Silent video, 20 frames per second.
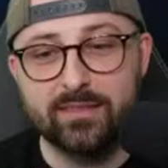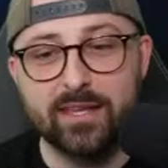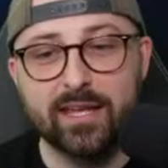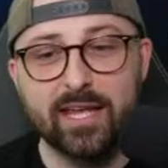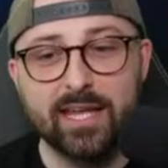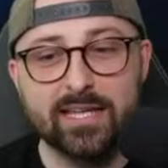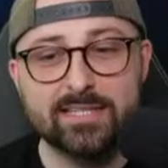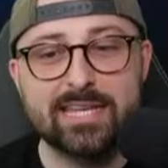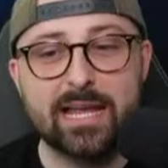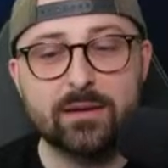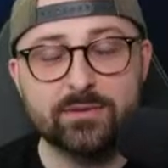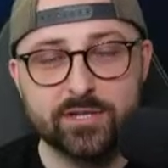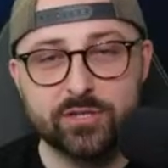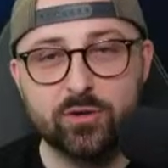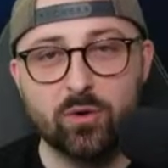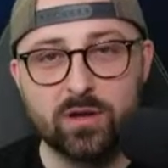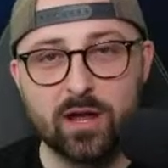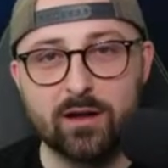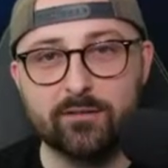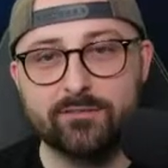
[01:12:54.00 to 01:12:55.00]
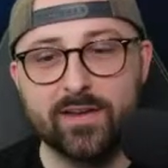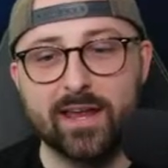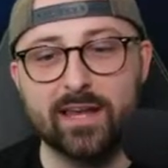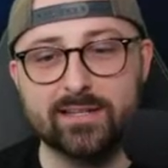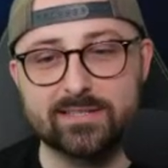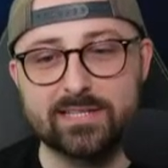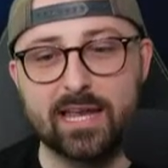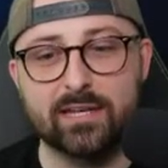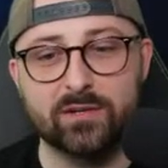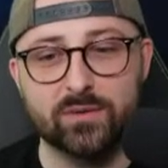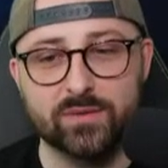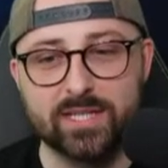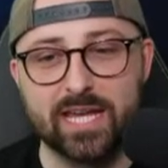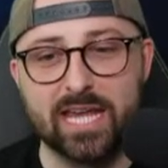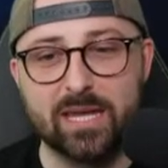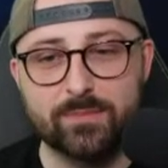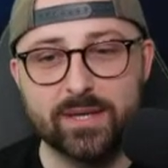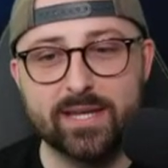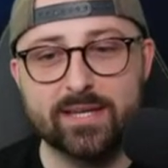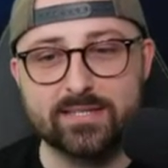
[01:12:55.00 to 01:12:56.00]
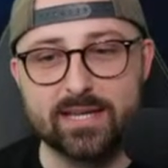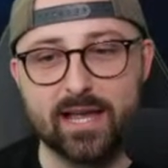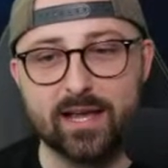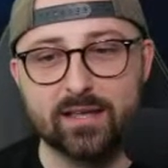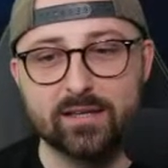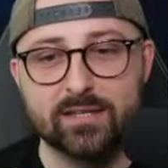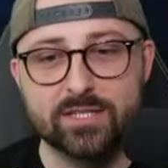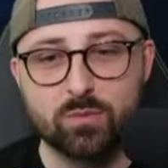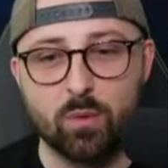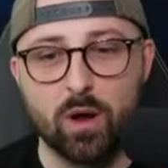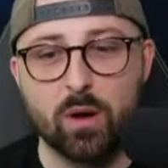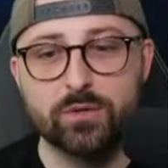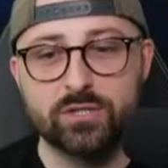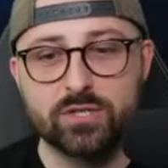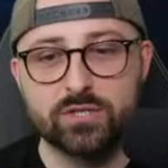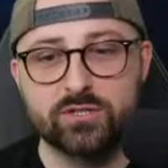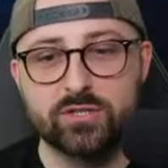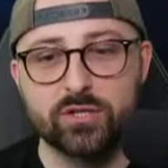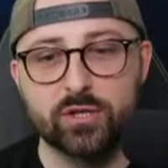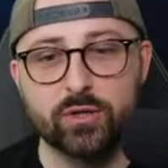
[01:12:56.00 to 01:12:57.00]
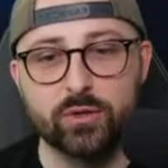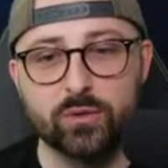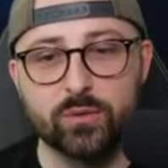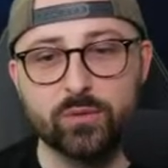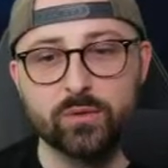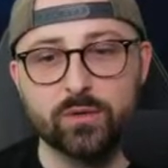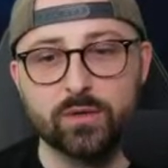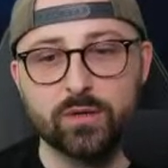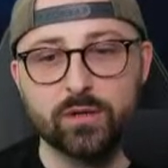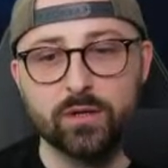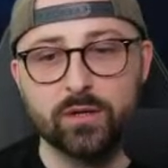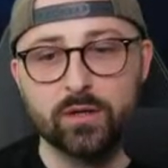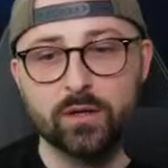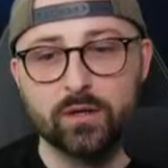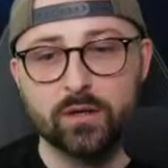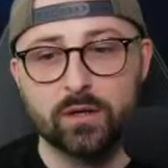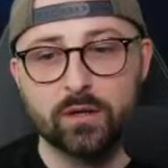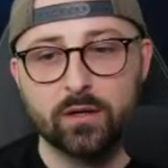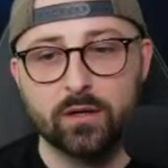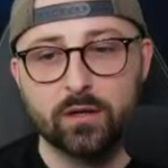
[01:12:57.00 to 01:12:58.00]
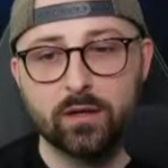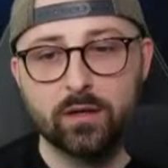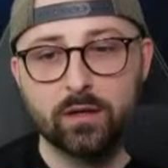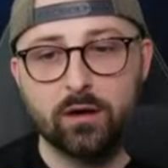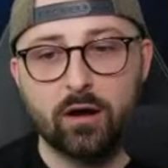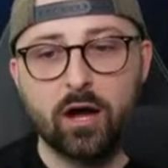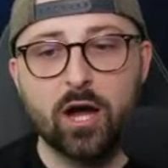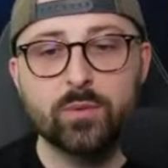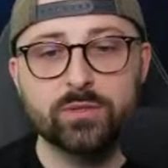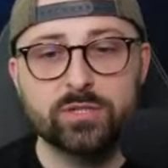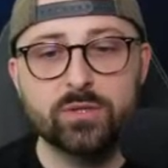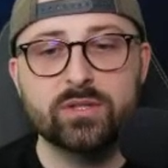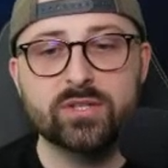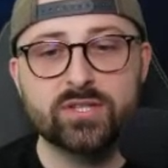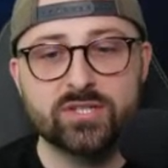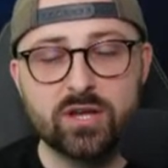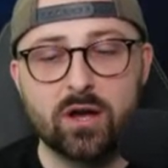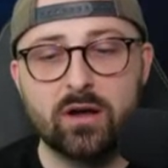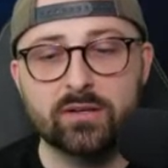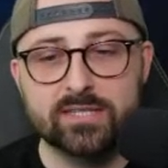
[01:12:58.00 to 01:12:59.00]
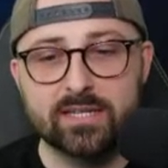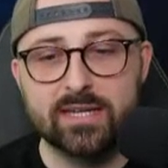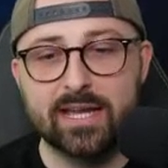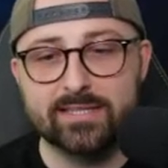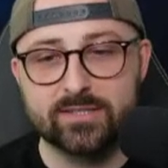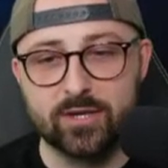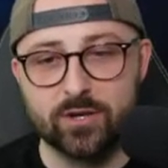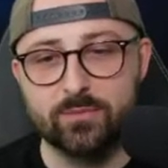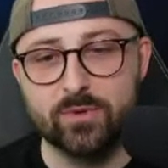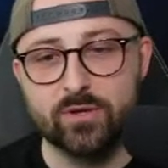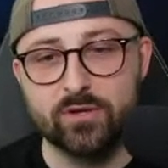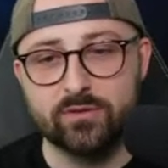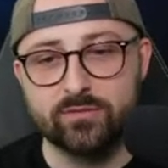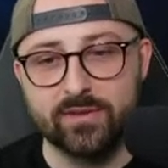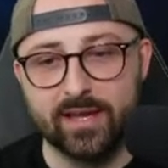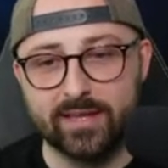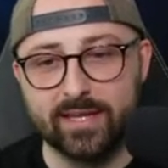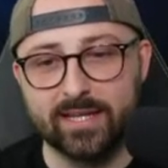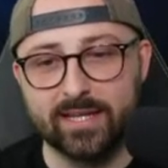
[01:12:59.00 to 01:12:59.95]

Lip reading: I think it sounds like your gut feeling's telling you to keep Isak. So I would do the Sarr to Neto move